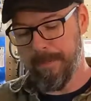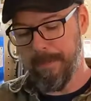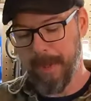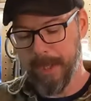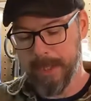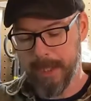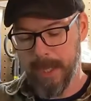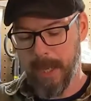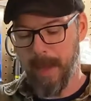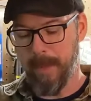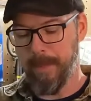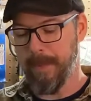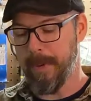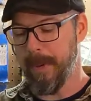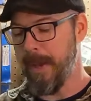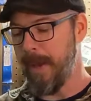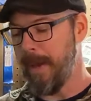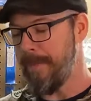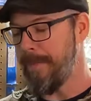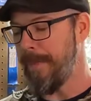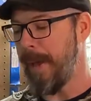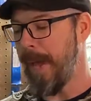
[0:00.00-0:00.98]
picked up
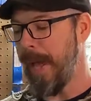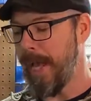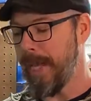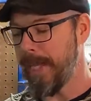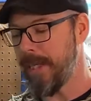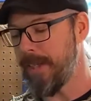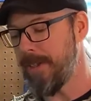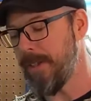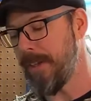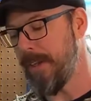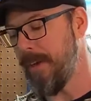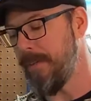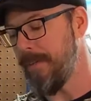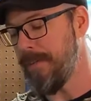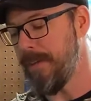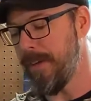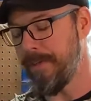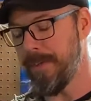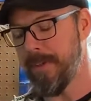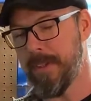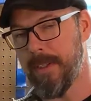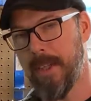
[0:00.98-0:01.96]
a package of
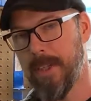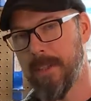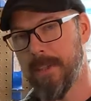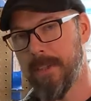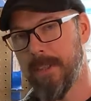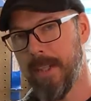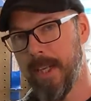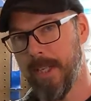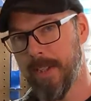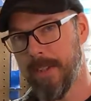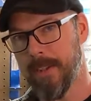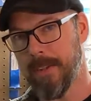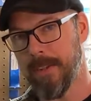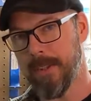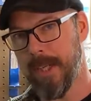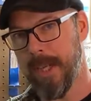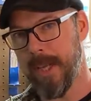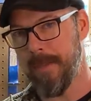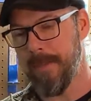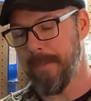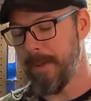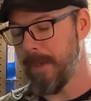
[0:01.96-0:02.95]
different colored electrical
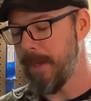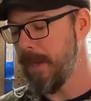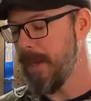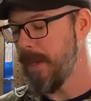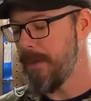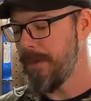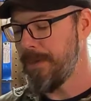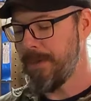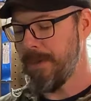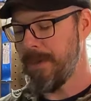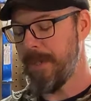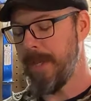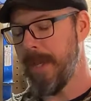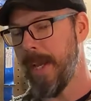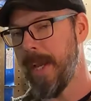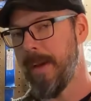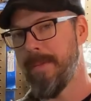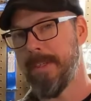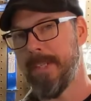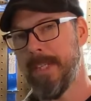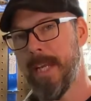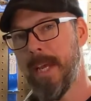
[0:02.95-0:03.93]
tape so that
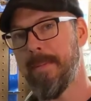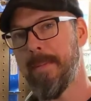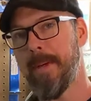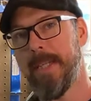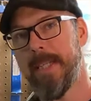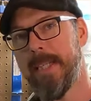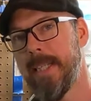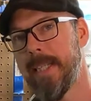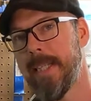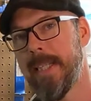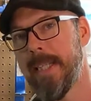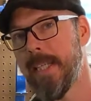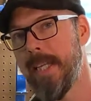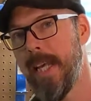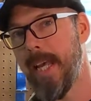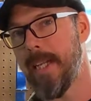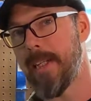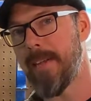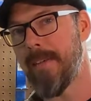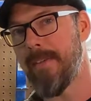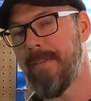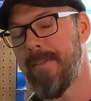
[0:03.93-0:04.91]
every time I
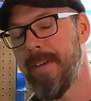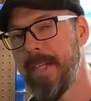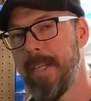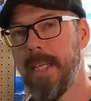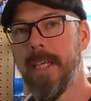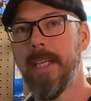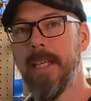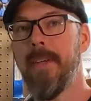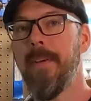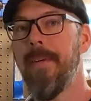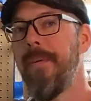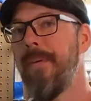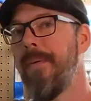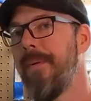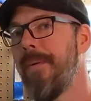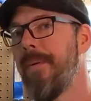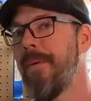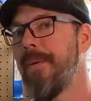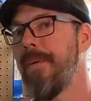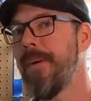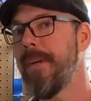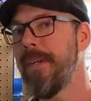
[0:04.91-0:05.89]
disconnect a fitting
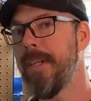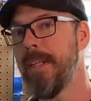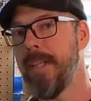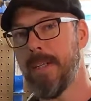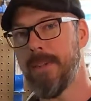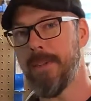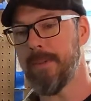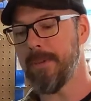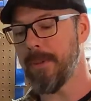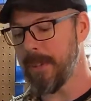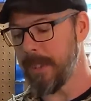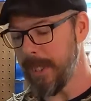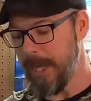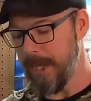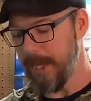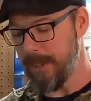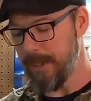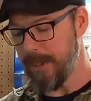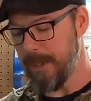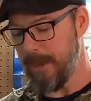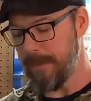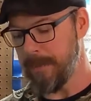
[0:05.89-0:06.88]
or an electrical
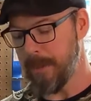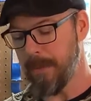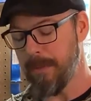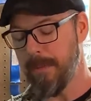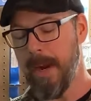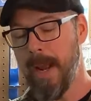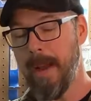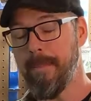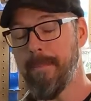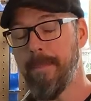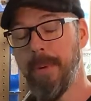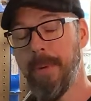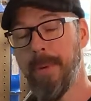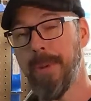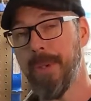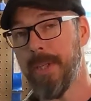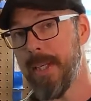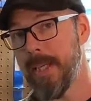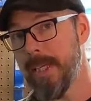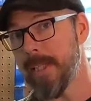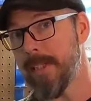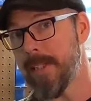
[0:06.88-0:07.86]
connection, I'm going to wrap both
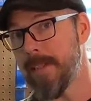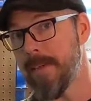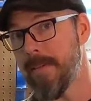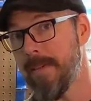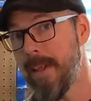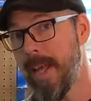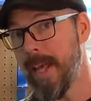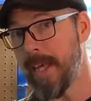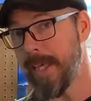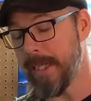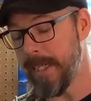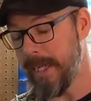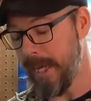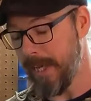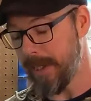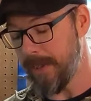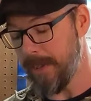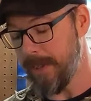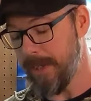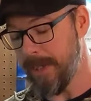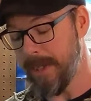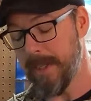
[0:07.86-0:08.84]
ends of that
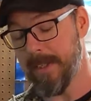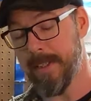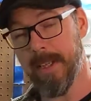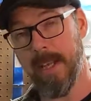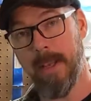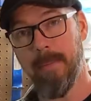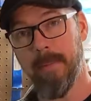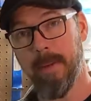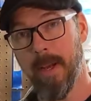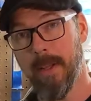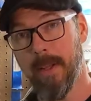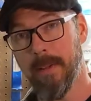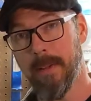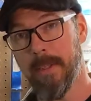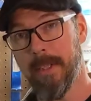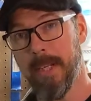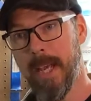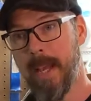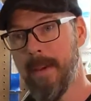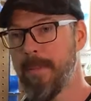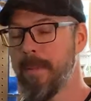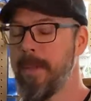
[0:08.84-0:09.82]
connection in the same color
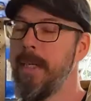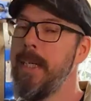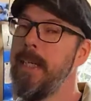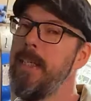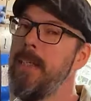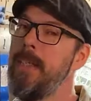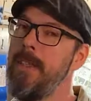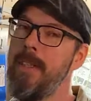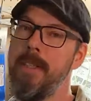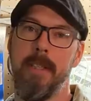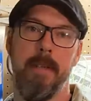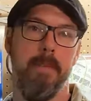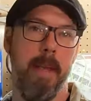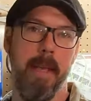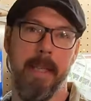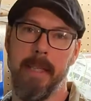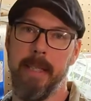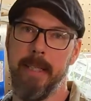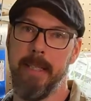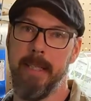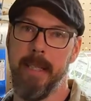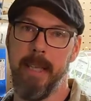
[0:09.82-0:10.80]
tape just to
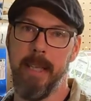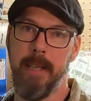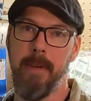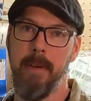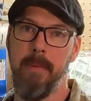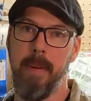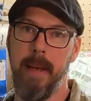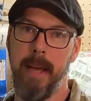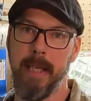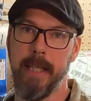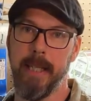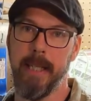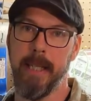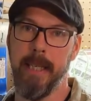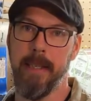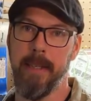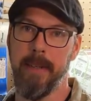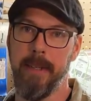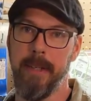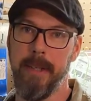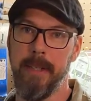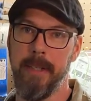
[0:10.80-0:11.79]
make this thing go back
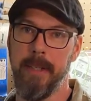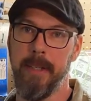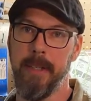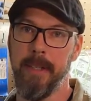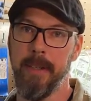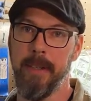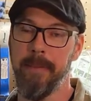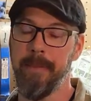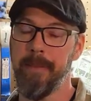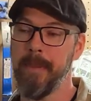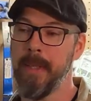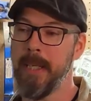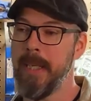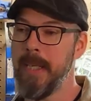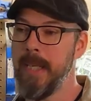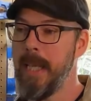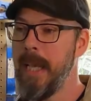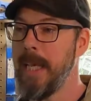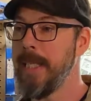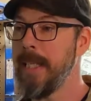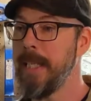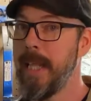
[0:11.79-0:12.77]
together easier.
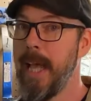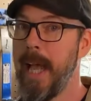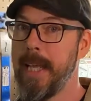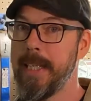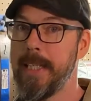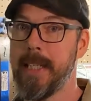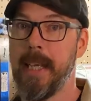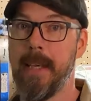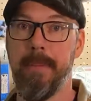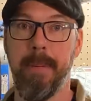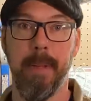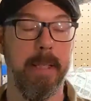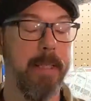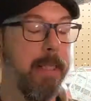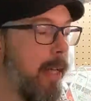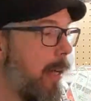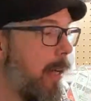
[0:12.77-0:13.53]
And the last thing I picked